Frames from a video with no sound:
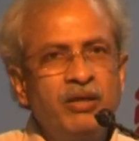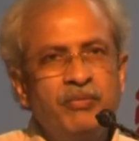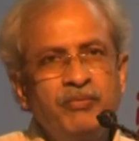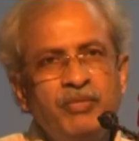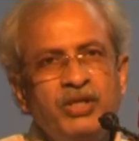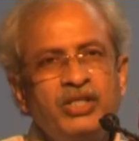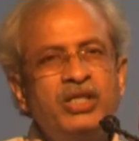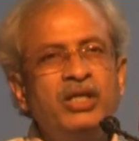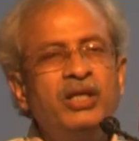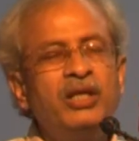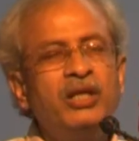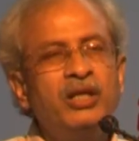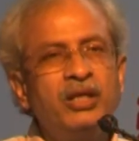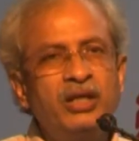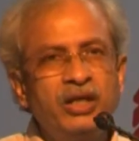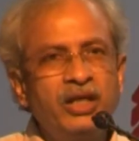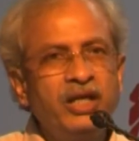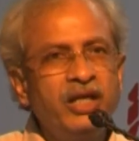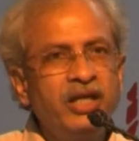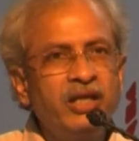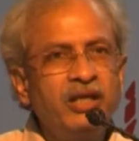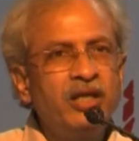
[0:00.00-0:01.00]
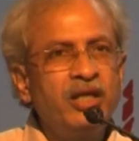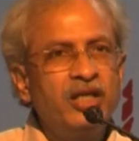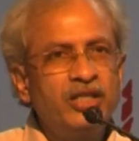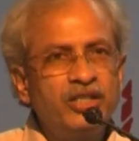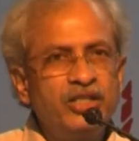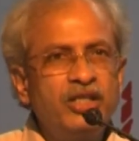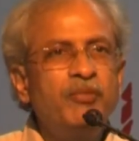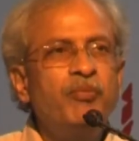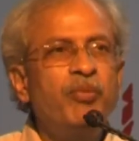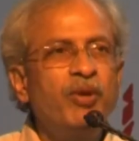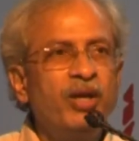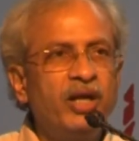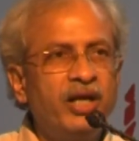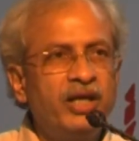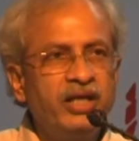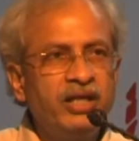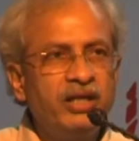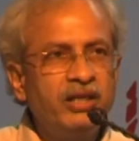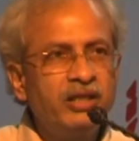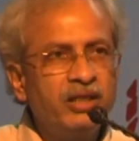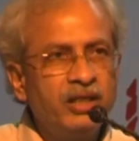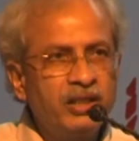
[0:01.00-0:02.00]
machine learning, deep
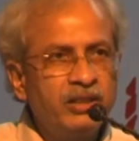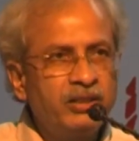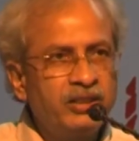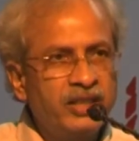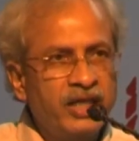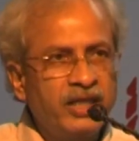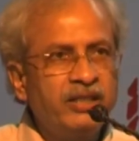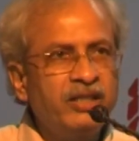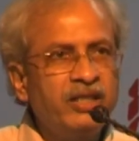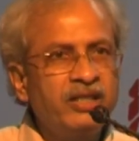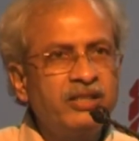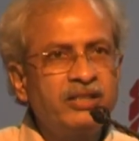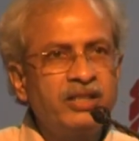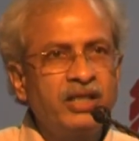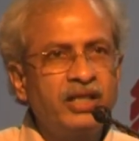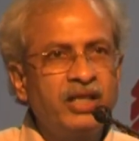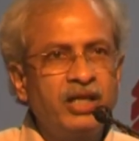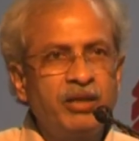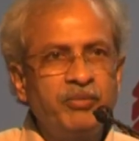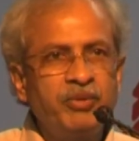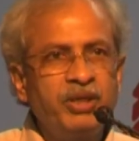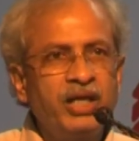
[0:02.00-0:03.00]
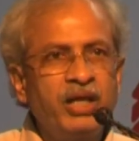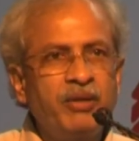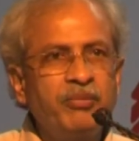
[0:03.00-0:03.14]
learning techniques are coming